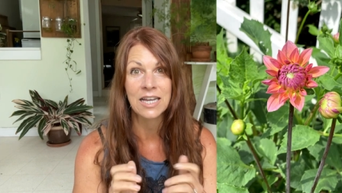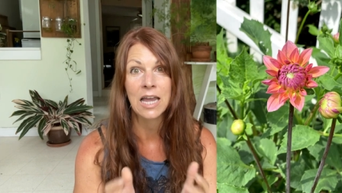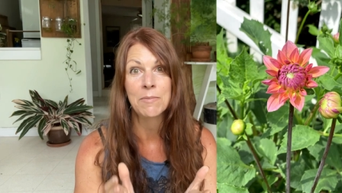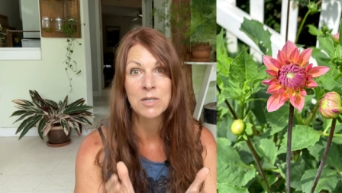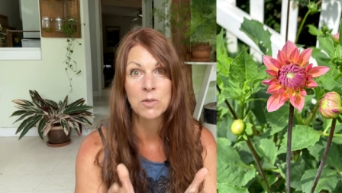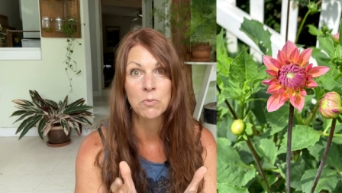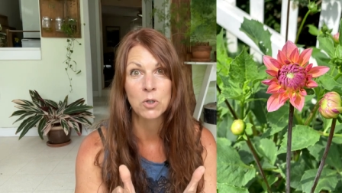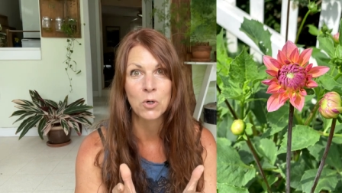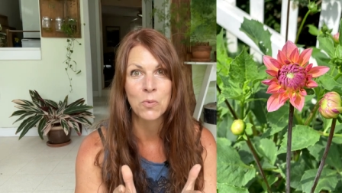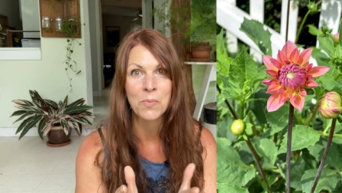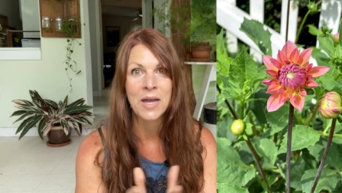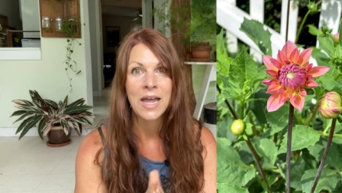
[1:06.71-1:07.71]
It came into
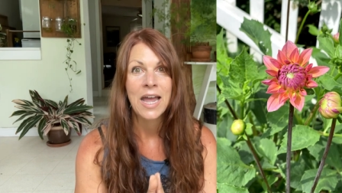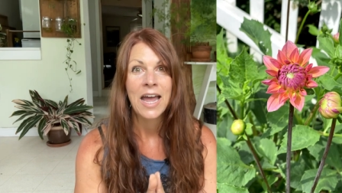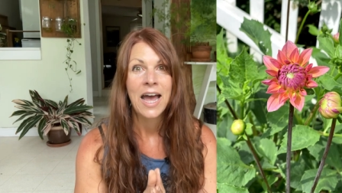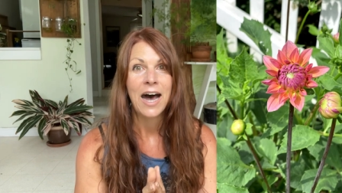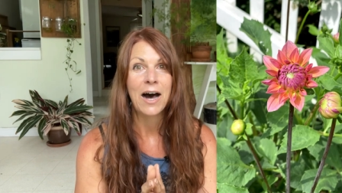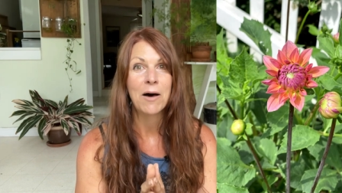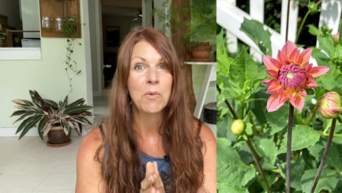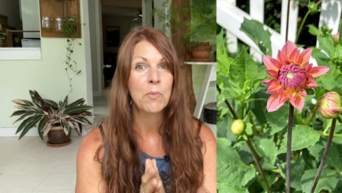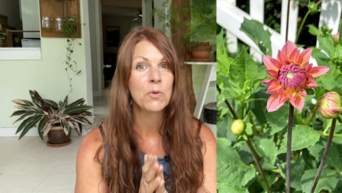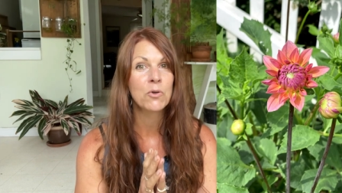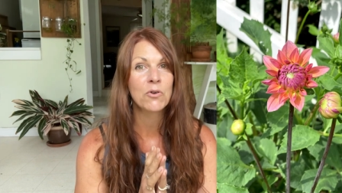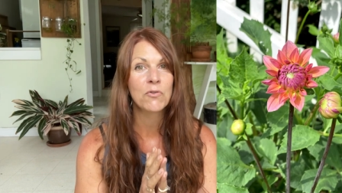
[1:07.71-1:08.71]
bloom. Um, a
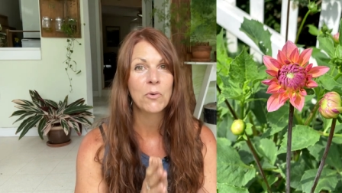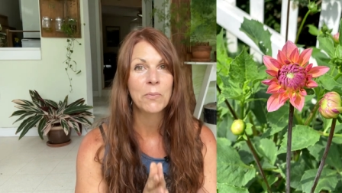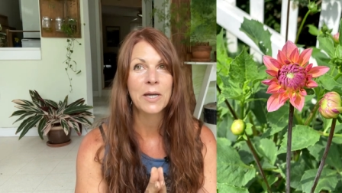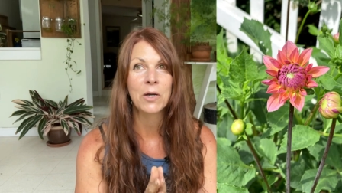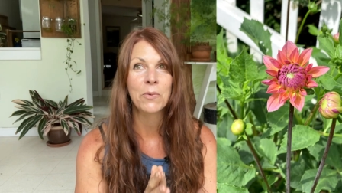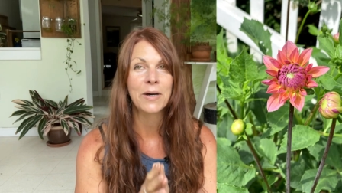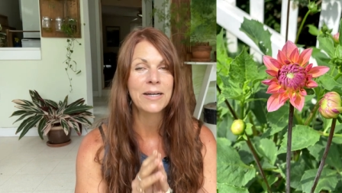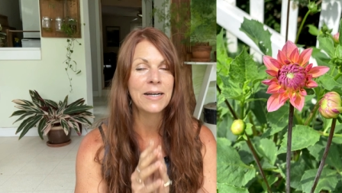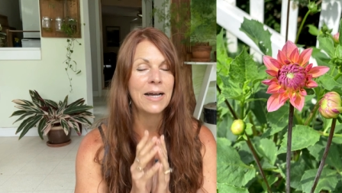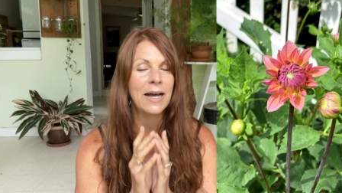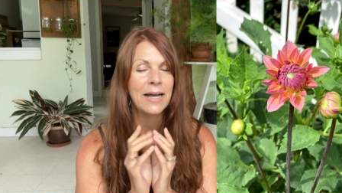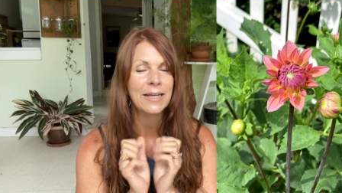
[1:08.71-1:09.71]
beautiful pink one.
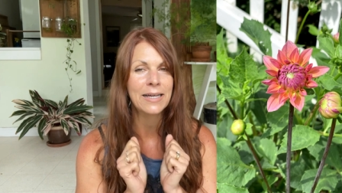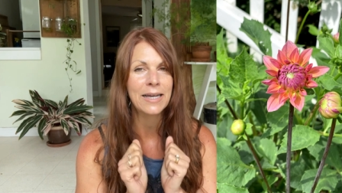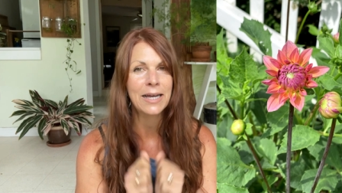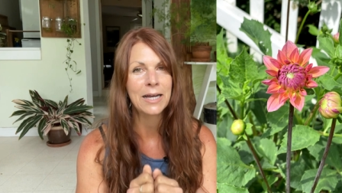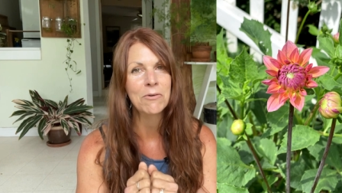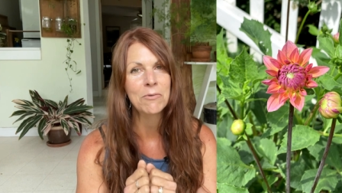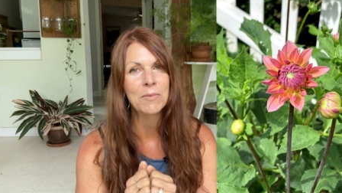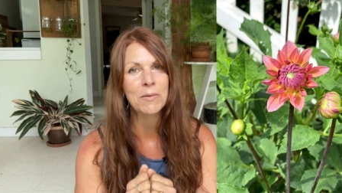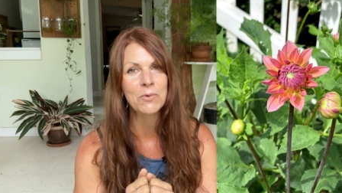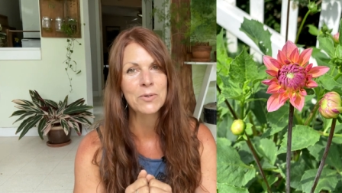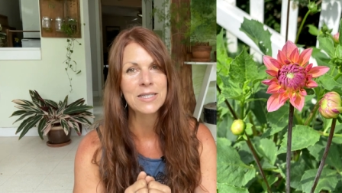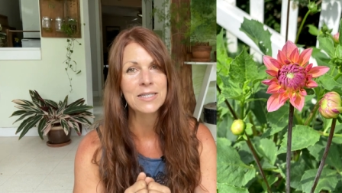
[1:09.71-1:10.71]
I can't
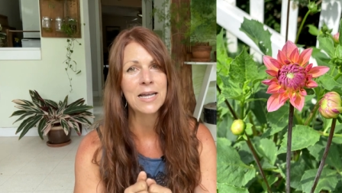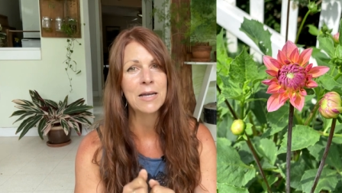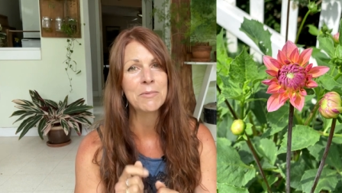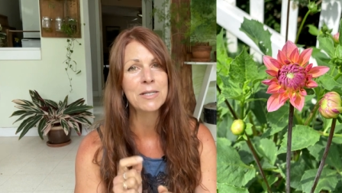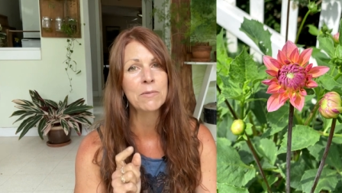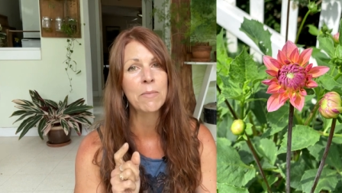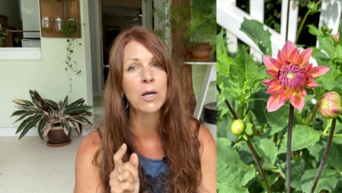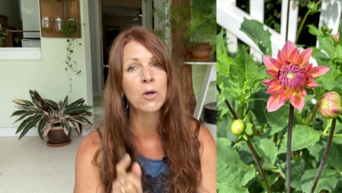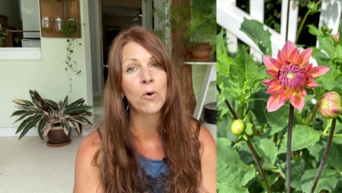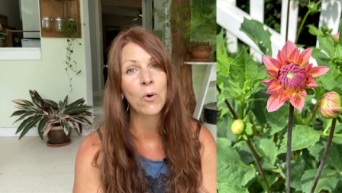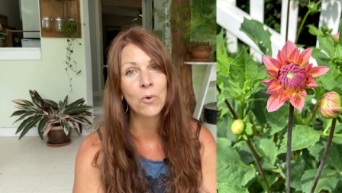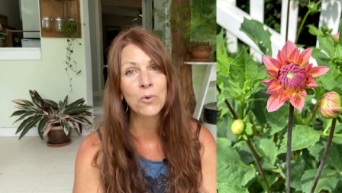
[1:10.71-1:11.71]
remember its name. It's my
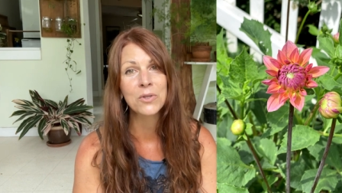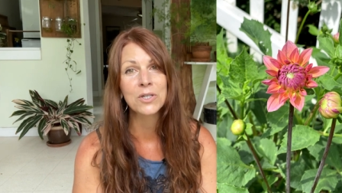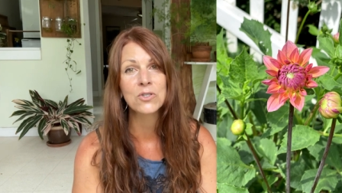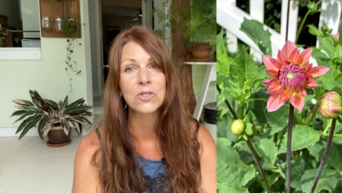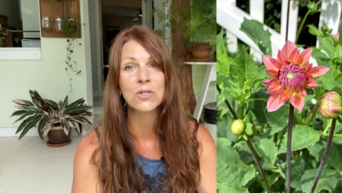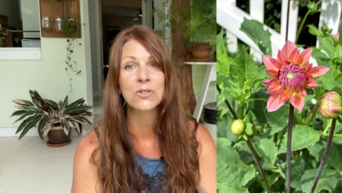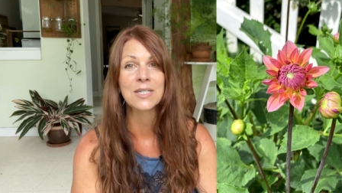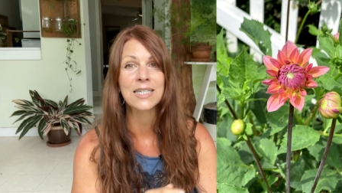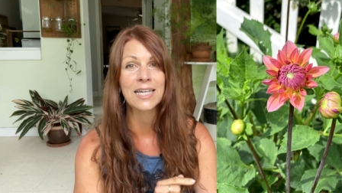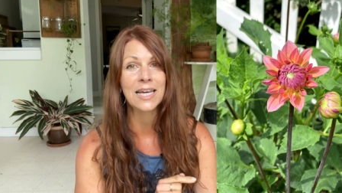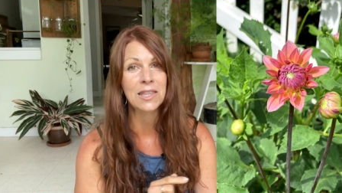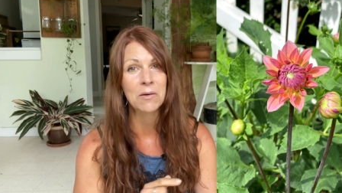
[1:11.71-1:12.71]
goal this year to
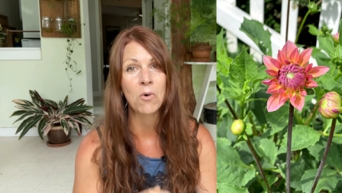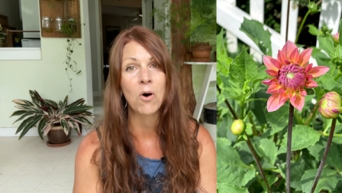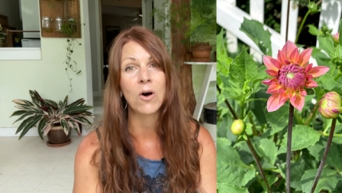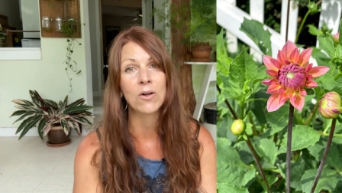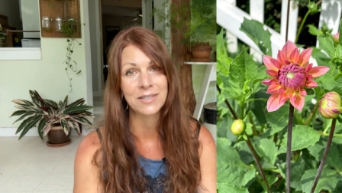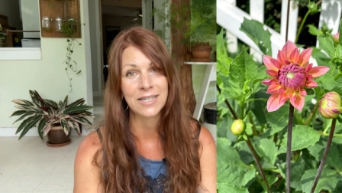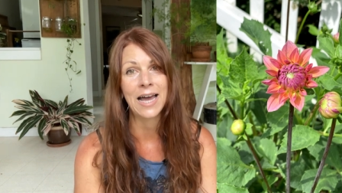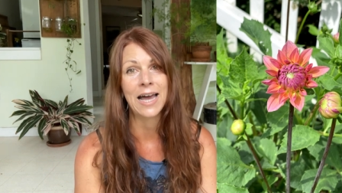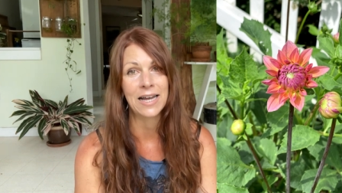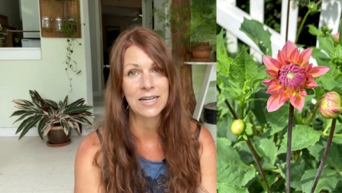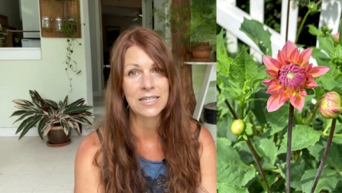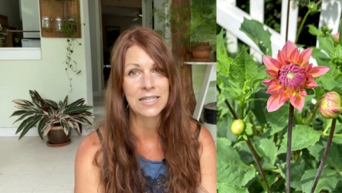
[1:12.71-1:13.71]
get them all
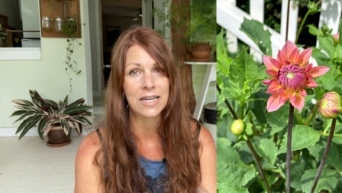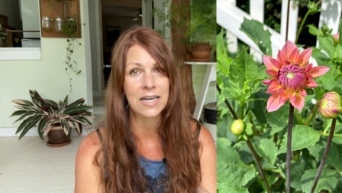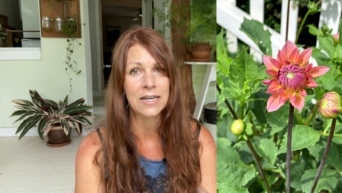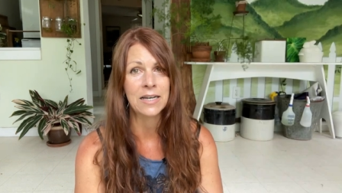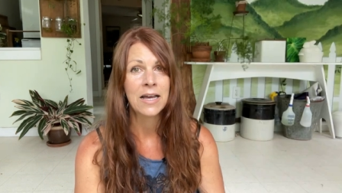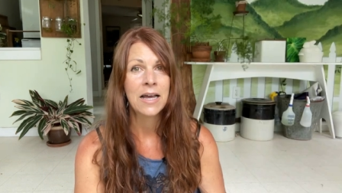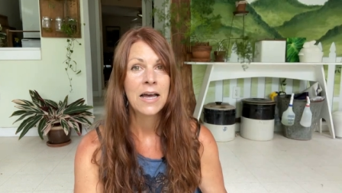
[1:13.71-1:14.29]
tagged again.